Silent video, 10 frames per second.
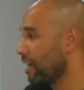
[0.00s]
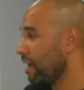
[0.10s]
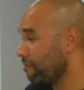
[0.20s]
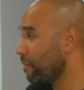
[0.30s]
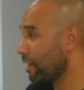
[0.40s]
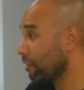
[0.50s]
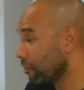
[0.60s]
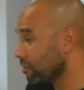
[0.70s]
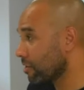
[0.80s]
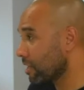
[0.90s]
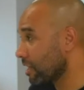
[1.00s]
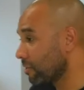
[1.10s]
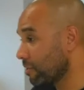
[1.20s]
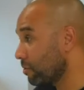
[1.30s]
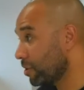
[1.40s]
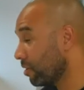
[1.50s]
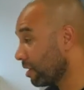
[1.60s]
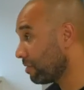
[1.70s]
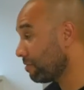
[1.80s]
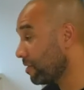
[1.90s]
I've met loads of CEOs who don't
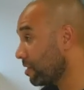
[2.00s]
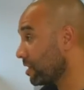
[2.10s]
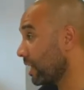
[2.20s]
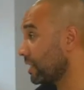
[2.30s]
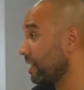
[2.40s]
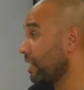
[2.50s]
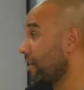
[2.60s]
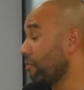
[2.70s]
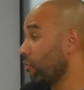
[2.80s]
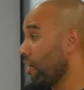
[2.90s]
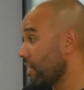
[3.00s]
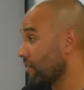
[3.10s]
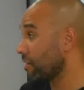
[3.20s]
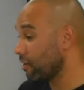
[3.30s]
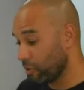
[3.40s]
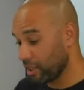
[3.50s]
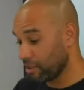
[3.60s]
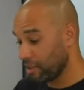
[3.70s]
have the first idea what SEO is,